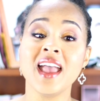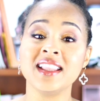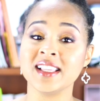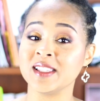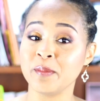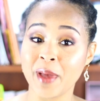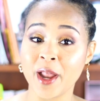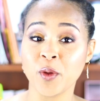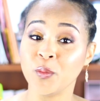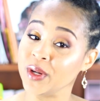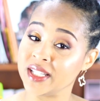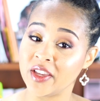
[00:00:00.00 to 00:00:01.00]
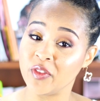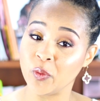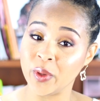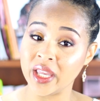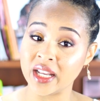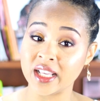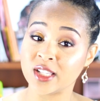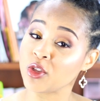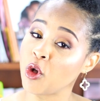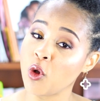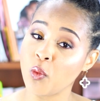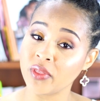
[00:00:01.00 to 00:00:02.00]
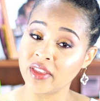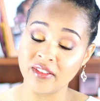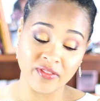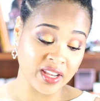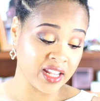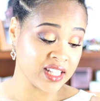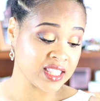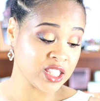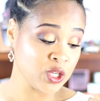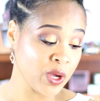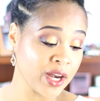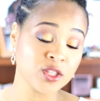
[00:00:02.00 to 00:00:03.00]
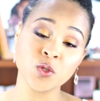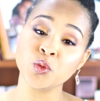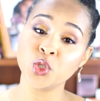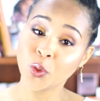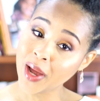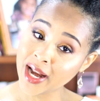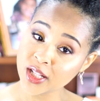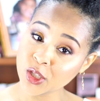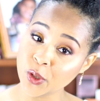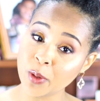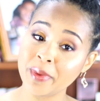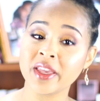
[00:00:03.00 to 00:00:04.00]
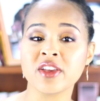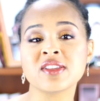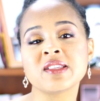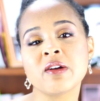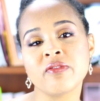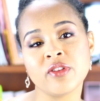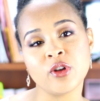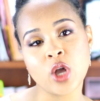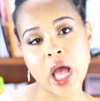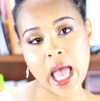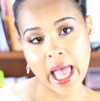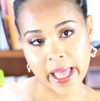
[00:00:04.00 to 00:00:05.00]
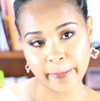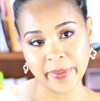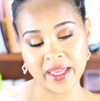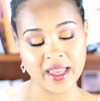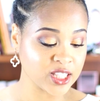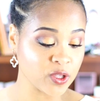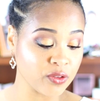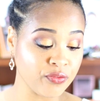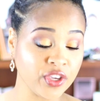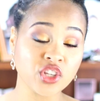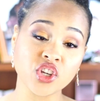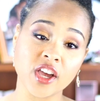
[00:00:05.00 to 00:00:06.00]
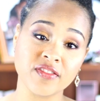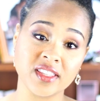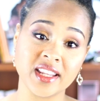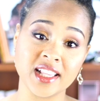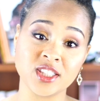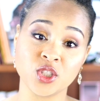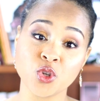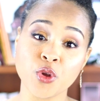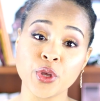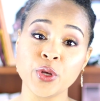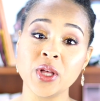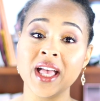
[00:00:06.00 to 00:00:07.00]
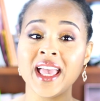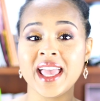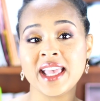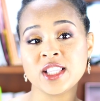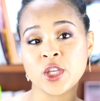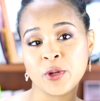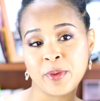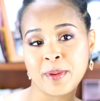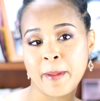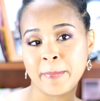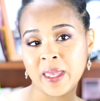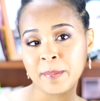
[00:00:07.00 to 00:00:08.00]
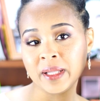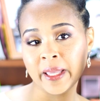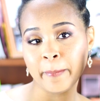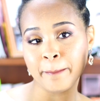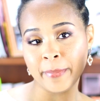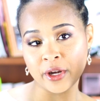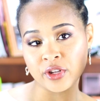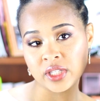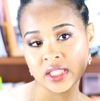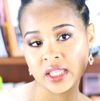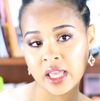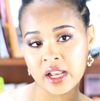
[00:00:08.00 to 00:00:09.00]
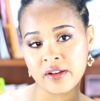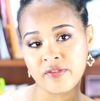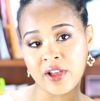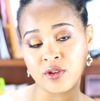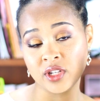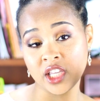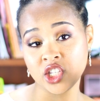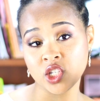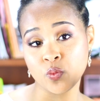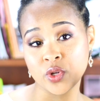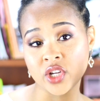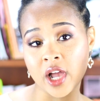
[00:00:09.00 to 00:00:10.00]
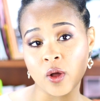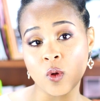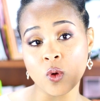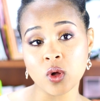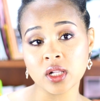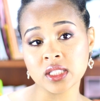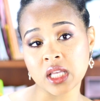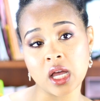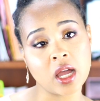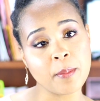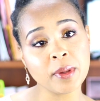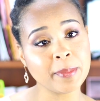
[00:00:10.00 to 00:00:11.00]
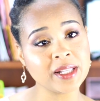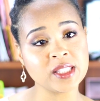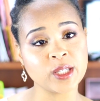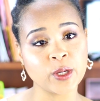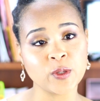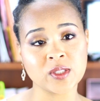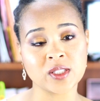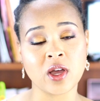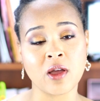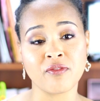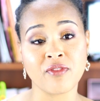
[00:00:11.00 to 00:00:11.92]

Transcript: Doesn't matter what day of the week it is or what the event is. You gotta do what you gotta do to make yourself feel happy. So the feature of today's tutorial is gonna be my Maybelline Better Skin Foundation, which I hauled a couple months ago, so I'm